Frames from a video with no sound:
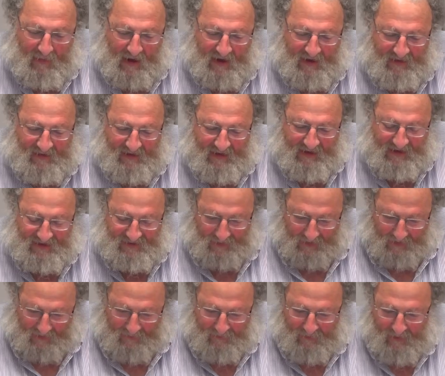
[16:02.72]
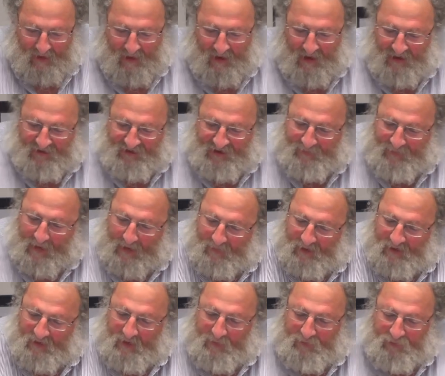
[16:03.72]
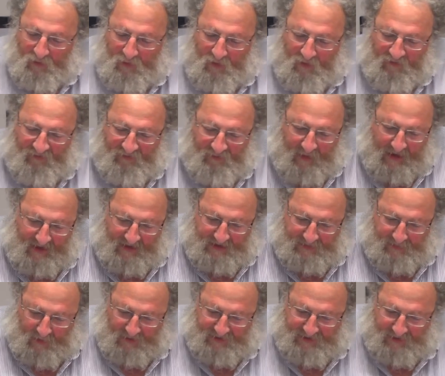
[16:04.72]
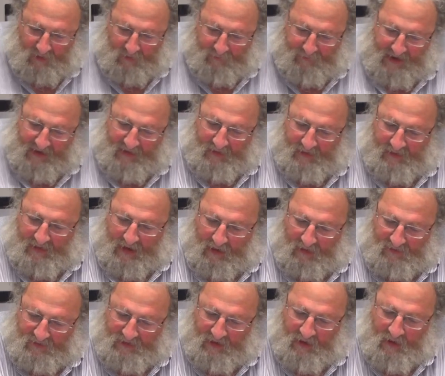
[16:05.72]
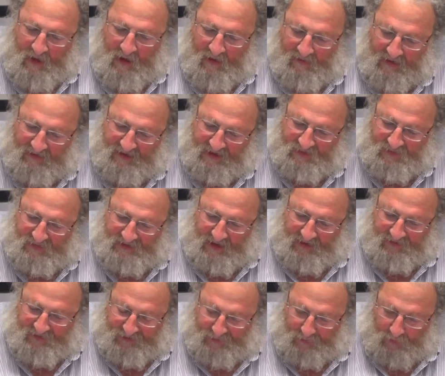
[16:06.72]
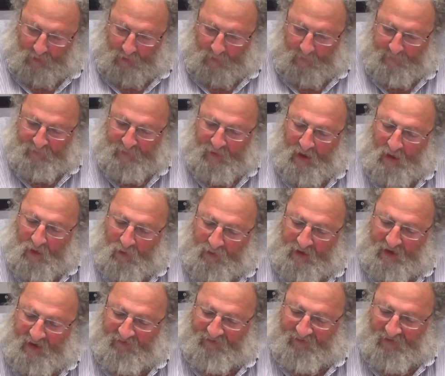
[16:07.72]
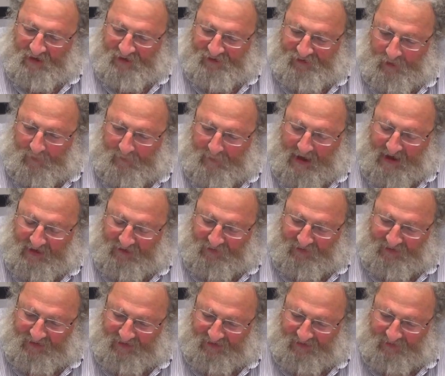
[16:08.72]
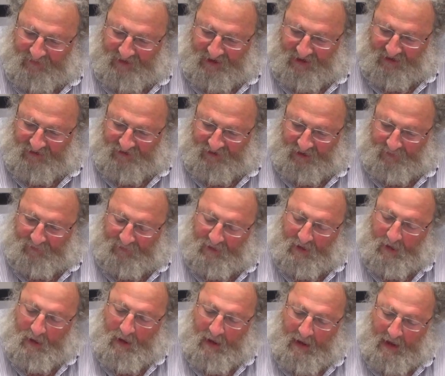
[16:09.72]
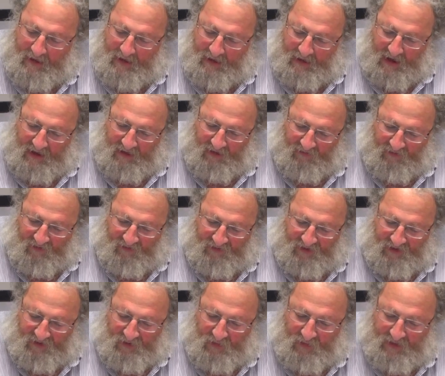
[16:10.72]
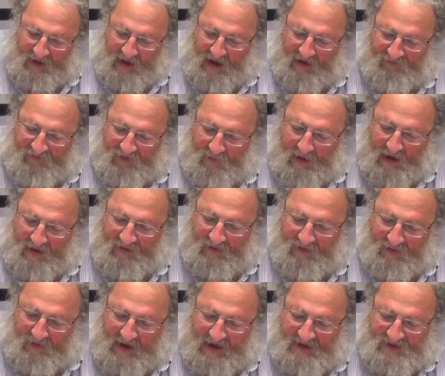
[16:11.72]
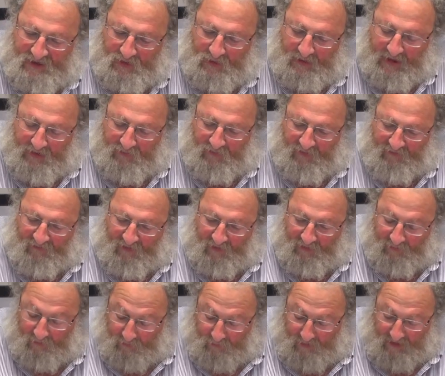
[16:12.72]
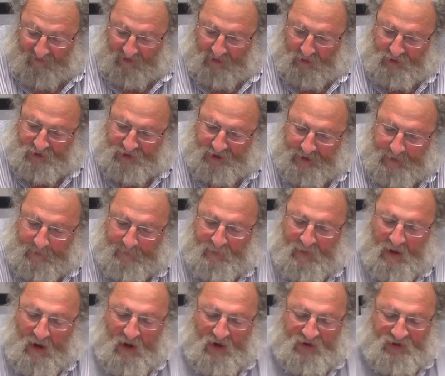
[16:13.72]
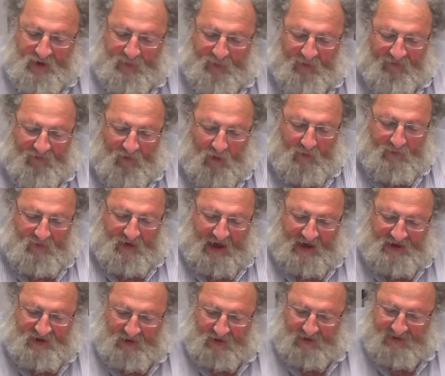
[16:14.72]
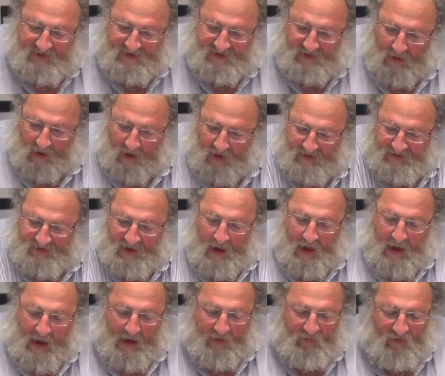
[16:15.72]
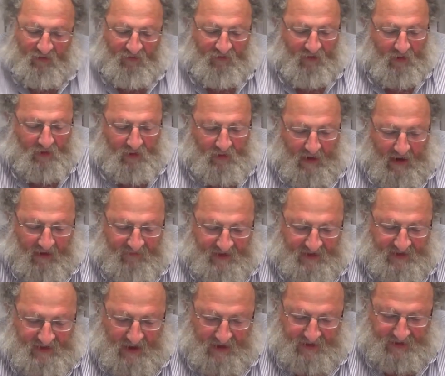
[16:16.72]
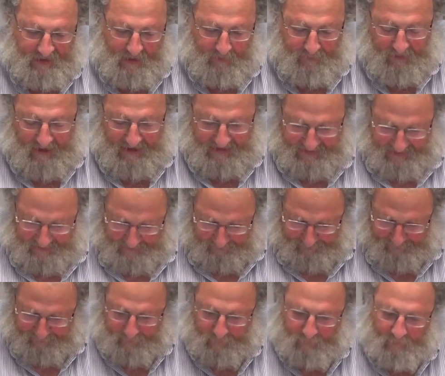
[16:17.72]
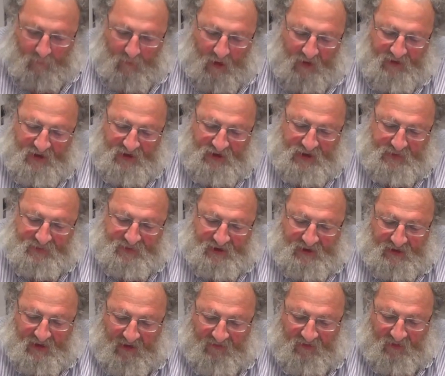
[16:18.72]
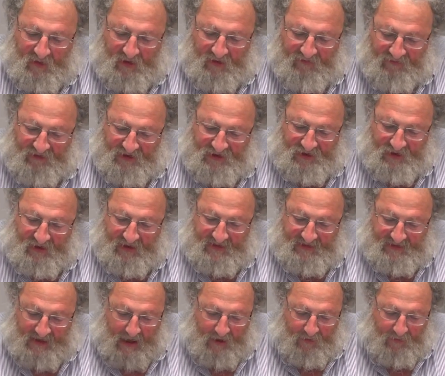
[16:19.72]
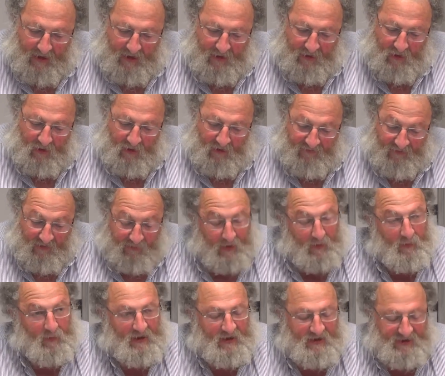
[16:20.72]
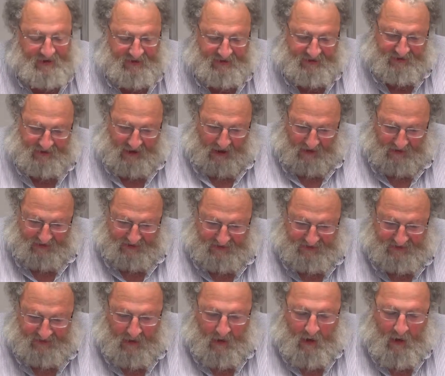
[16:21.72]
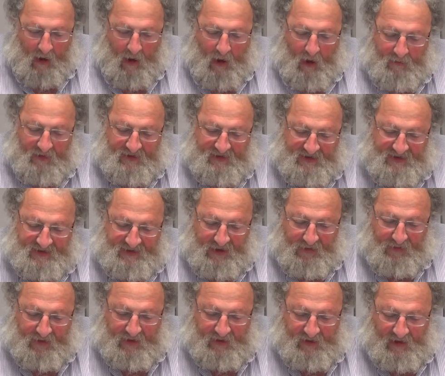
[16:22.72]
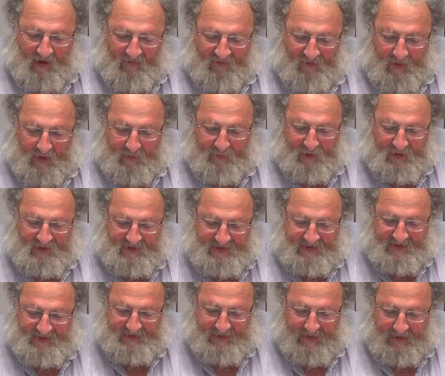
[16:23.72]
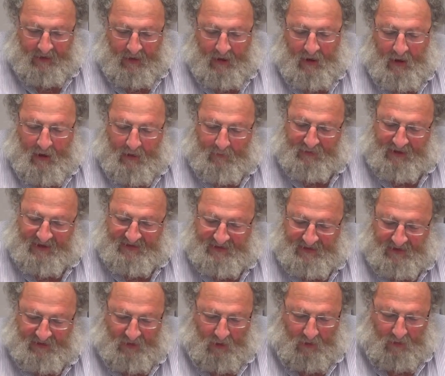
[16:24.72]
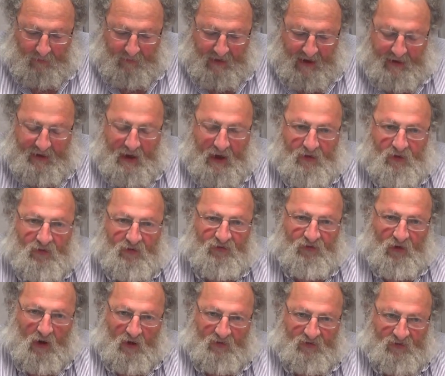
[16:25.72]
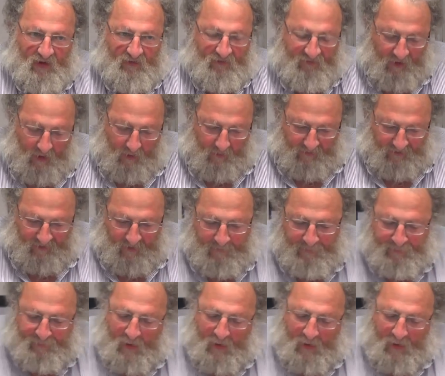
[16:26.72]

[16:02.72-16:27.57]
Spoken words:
money to Israel. She publicly proved by exposing her bank account that this was untrue, reinforced her patriotism to Egypt, and in 1952, in the aftermath of the Nasser-led revolution, she performed nationalist songs and was photographed as such in the press. The Egyptian government officially exonerated her from the malicious charges, but the Syrian government persisted in placing a total ban on her songs and films.